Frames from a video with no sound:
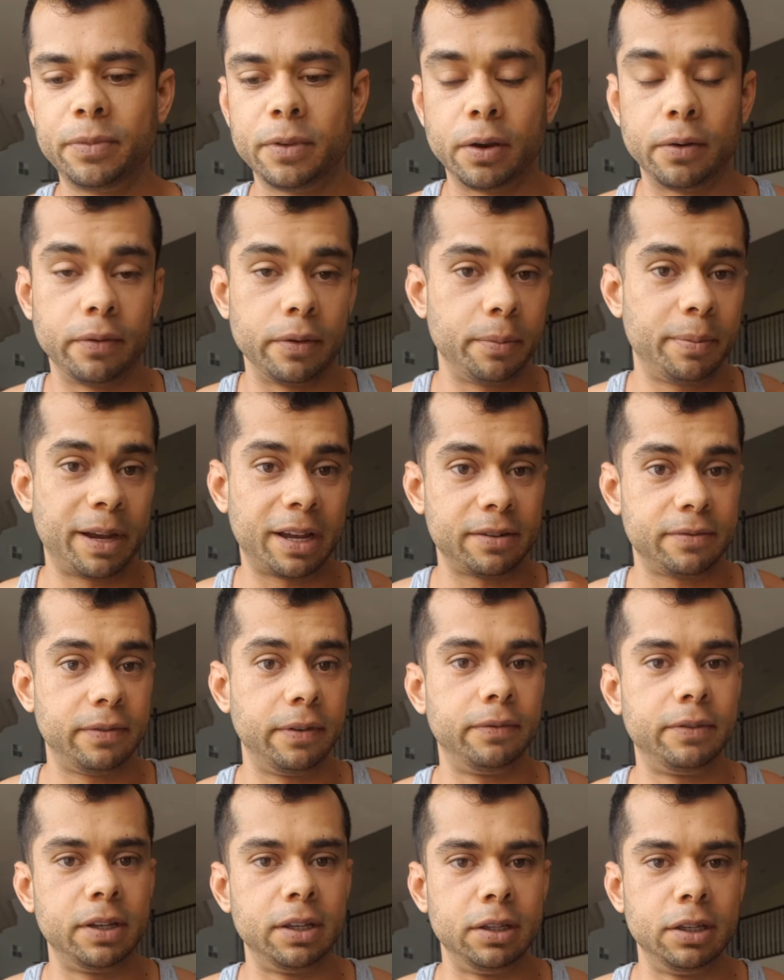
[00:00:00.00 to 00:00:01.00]
over the past
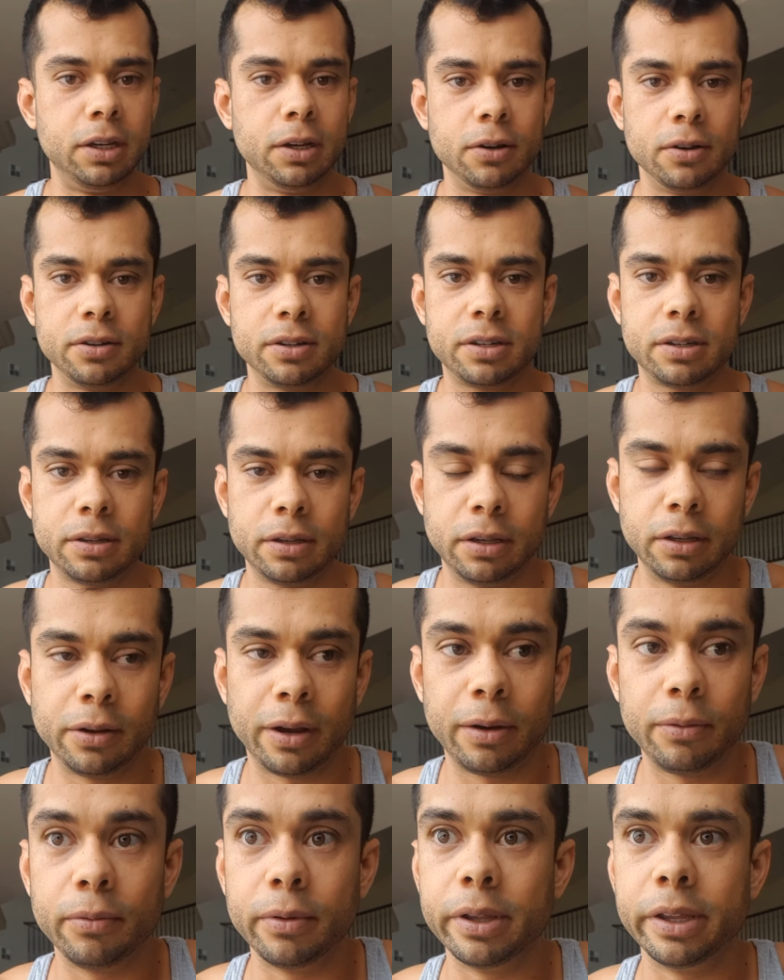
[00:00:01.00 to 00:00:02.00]
15 years, you know, I
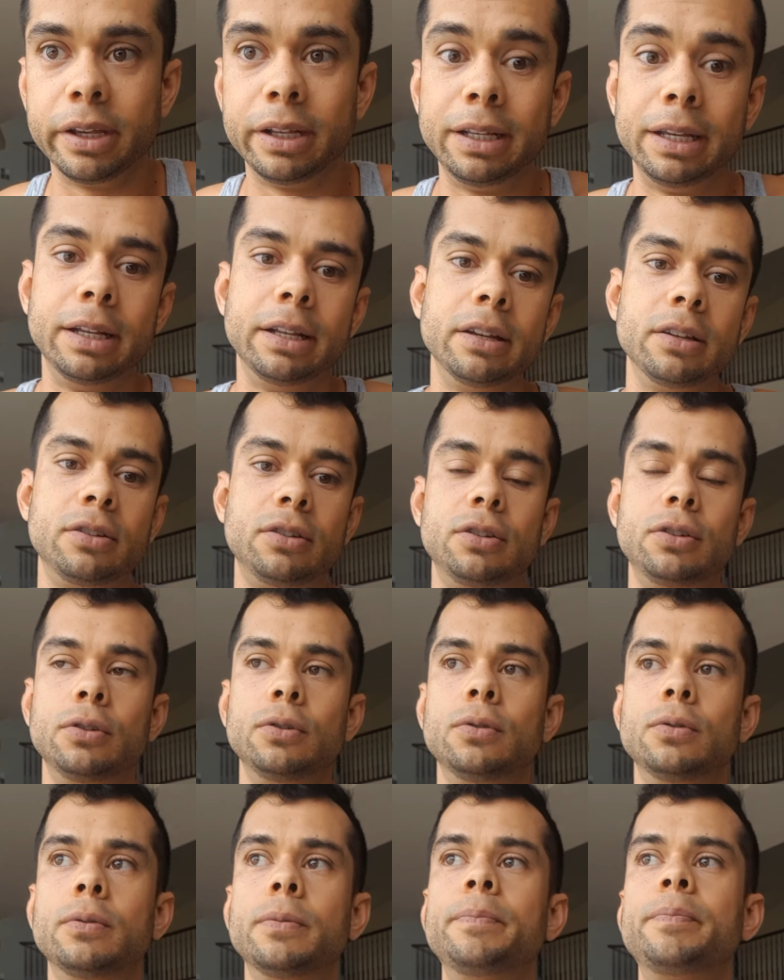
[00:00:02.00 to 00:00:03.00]
really needed
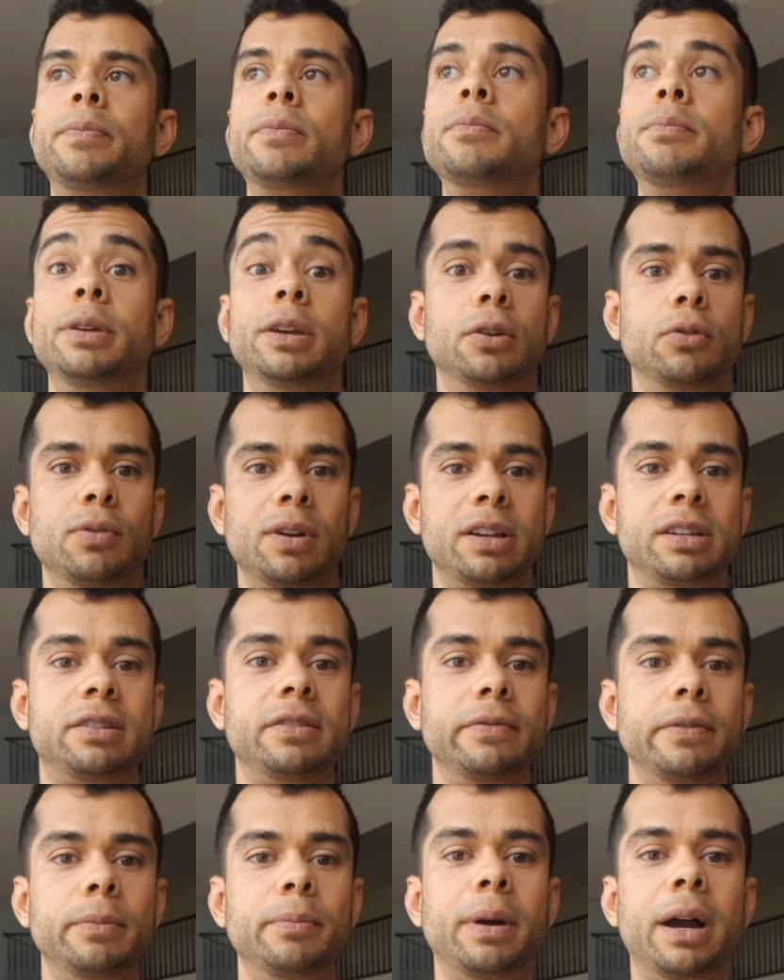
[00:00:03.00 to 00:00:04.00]
to be
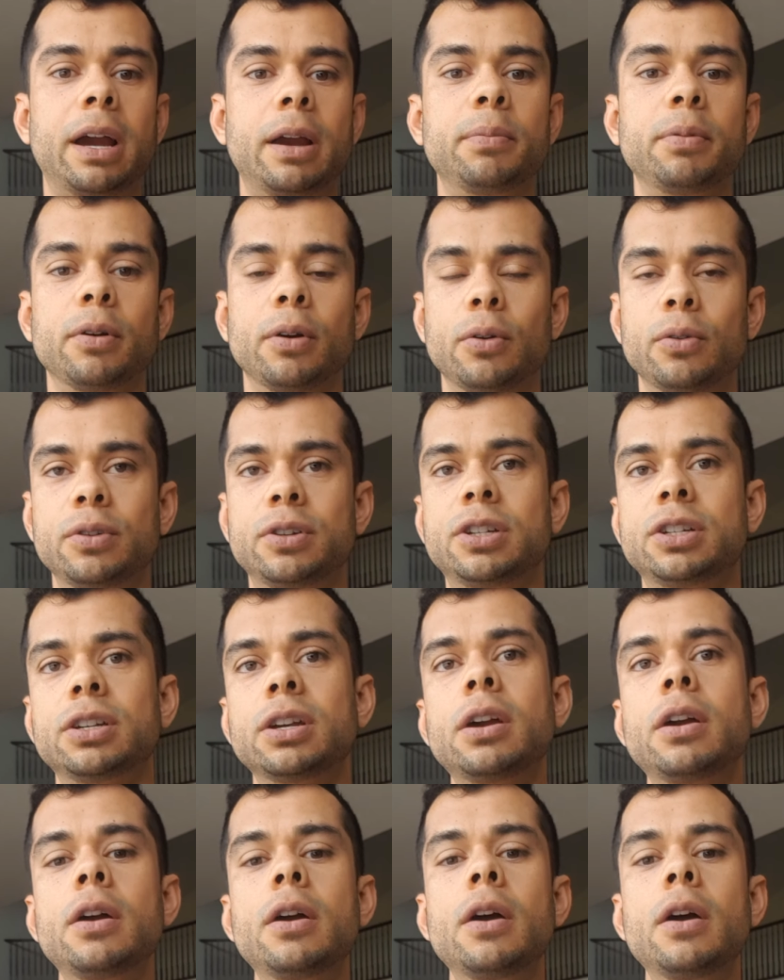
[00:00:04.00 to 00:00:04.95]
aggressive in my approach,